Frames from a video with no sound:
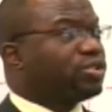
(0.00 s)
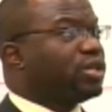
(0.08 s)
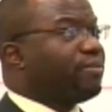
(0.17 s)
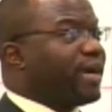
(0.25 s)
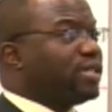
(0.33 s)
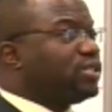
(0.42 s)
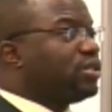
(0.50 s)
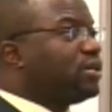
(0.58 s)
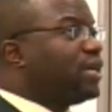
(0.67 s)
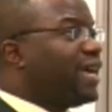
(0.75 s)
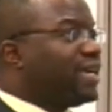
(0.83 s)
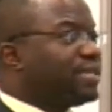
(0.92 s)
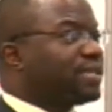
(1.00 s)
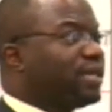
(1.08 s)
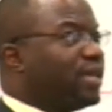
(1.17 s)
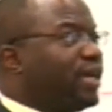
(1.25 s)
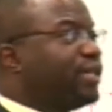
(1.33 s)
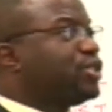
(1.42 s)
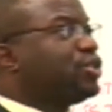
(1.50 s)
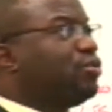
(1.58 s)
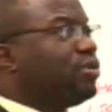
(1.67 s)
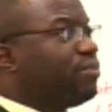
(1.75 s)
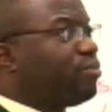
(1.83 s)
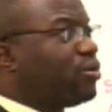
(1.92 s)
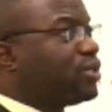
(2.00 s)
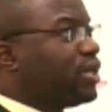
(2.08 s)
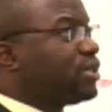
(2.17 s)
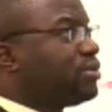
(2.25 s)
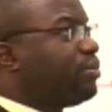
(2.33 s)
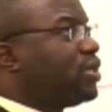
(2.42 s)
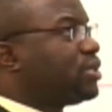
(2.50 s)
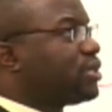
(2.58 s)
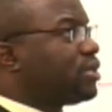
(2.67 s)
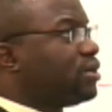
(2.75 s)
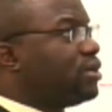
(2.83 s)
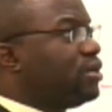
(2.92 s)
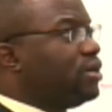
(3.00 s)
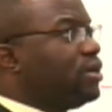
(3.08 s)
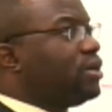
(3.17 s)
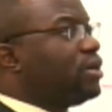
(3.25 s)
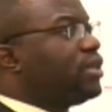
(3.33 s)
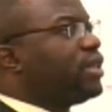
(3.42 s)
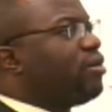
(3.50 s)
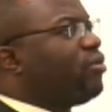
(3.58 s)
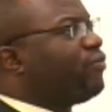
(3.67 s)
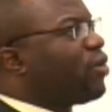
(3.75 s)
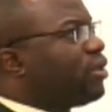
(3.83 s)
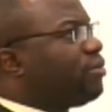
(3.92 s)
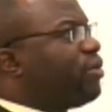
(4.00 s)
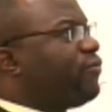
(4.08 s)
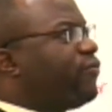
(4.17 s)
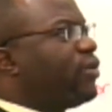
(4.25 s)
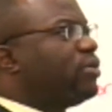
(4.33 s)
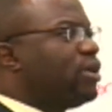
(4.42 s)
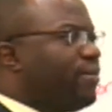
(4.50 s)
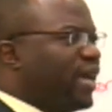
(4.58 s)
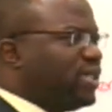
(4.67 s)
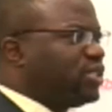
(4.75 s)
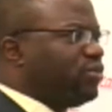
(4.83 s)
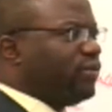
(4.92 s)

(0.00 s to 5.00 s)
manager could escalate to the project sponsor. Then we've got the portfolio manager. We've